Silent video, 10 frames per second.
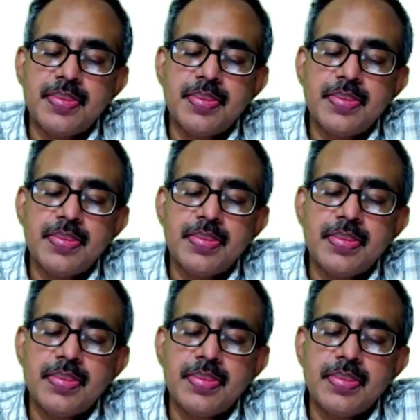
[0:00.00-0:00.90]

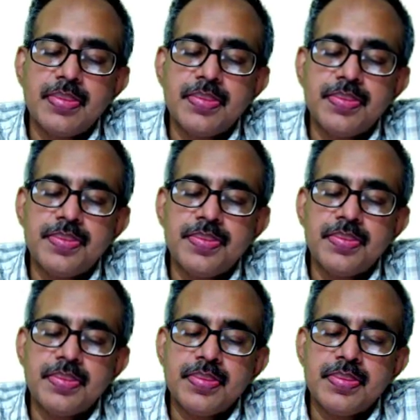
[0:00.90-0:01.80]

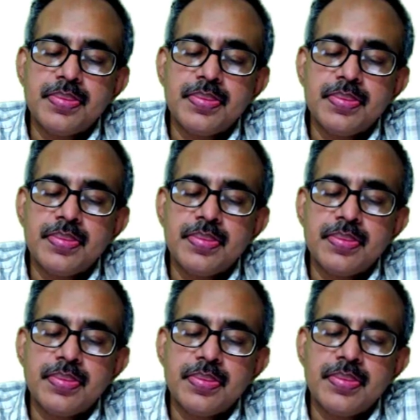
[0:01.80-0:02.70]

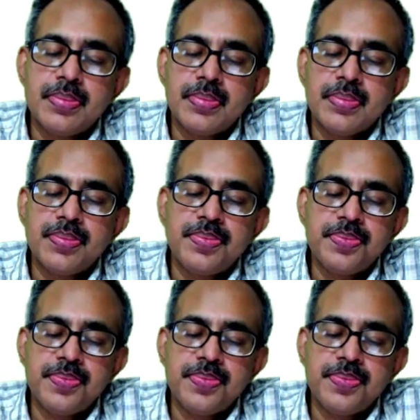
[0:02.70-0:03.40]
(no one is talking)